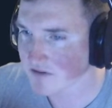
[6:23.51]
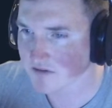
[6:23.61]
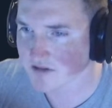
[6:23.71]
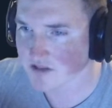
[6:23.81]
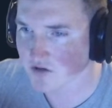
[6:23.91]

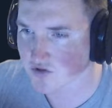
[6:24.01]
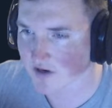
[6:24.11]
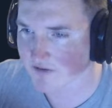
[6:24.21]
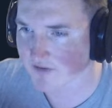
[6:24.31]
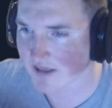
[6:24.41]
Let's go
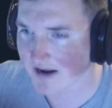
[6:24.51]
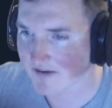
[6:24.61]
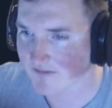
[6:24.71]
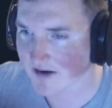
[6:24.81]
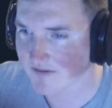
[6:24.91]
straight for that,
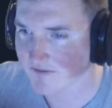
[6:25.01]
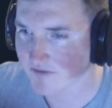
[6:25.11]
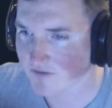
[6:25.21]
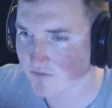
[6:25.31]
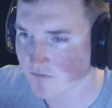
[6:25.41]
right?
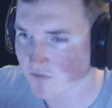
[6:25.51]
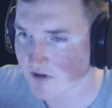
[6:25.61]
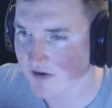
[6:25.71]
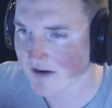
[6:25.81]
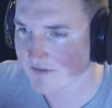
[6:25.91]
We
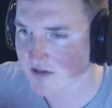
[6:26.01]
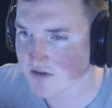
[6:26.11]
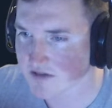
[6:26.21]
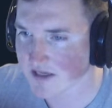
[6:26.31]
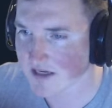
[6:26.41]
don't have to
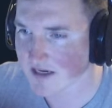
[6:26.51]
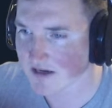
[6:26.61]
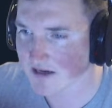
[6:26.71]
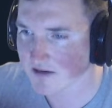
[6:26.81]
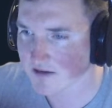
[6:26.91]
use the,
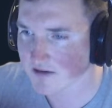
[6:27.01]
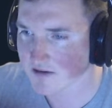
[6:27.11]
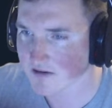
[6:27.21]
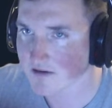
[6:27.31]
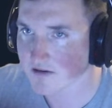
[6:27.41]
uh,
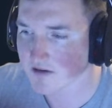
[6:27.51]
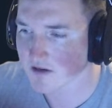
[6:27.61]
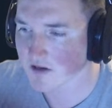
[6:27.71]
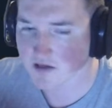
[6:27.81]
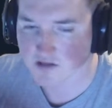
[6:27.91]

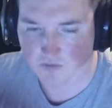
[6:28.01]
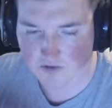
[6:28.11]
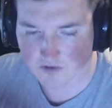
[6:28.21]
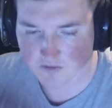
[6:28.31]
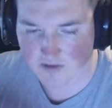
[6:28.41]
so we'll
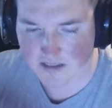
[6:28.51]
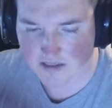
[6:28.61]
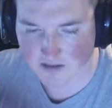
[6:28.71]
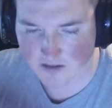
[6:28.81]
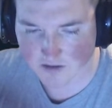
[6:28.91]
do
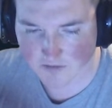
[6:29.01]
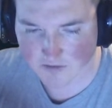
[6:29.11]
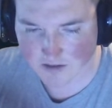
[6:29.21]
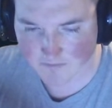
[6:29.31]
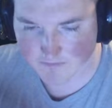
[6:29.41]
this
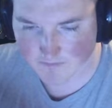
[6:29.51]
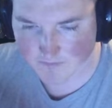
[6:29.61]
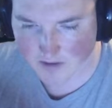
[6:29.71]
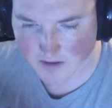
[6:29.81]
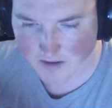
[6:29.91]
union,
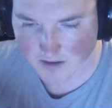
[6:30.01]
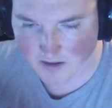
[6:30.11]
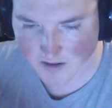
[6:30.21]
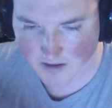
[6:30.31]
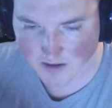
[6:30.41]

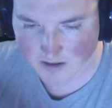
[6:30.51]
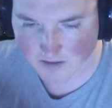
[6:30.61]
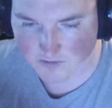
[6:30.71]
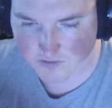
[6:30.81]
uh,